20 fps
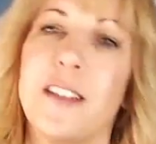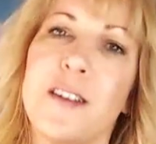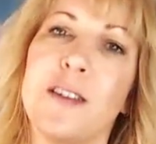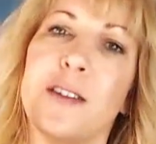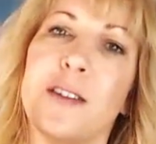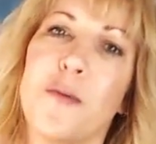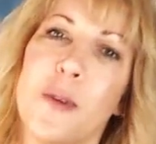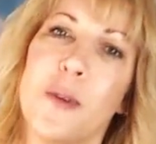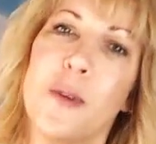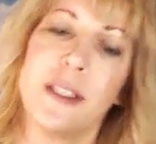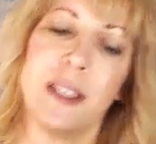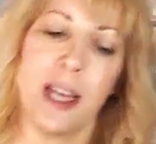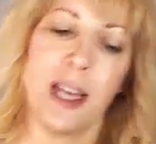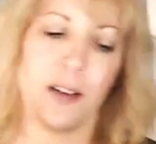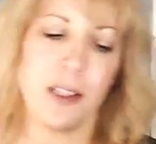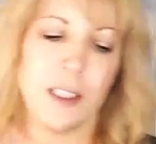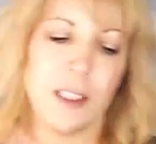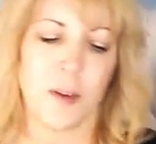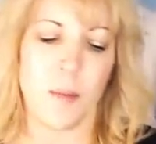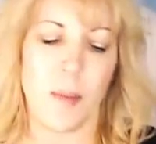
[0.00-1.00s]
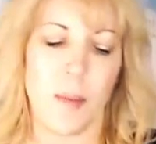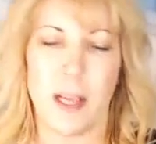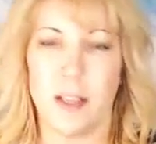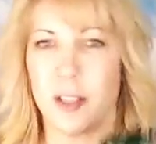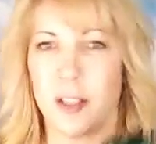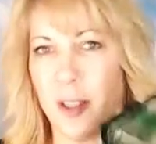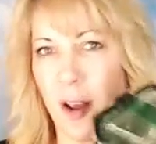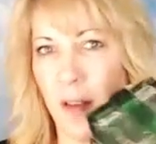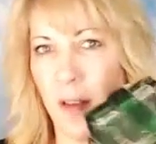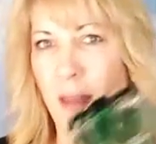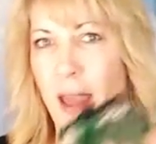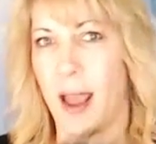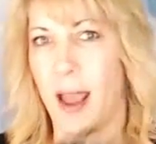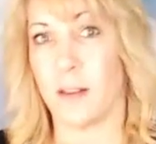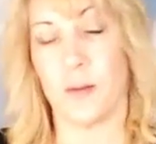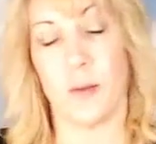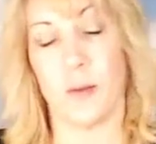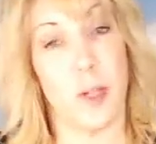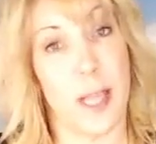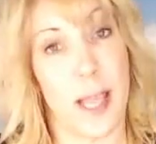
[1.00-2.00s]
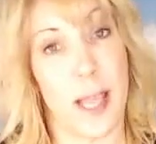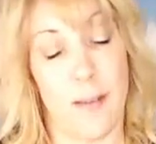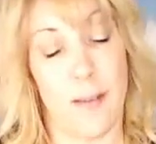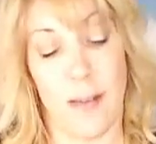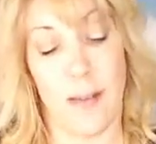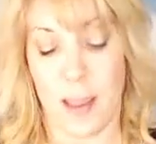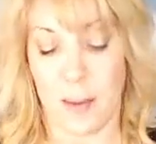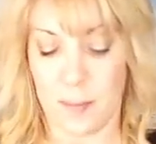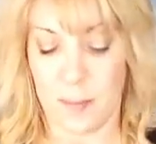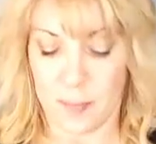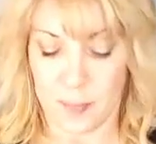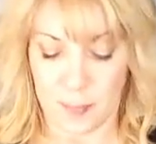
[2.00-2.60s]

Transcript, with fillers: there's resale information on that. It's really heavy.